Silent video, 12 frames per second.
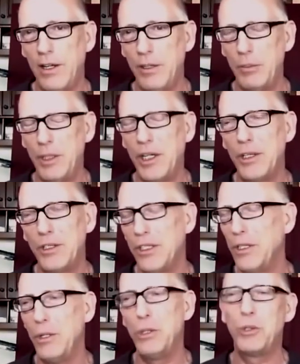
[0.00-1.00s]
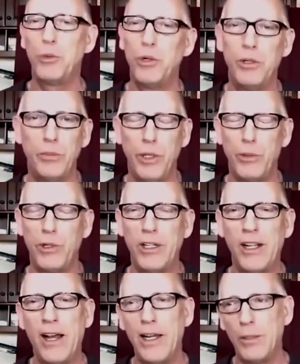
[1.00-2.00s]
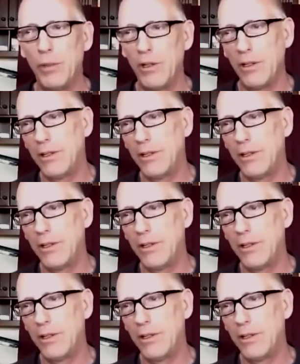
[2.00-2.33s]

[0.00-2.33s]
because the news wouldn't be reliable.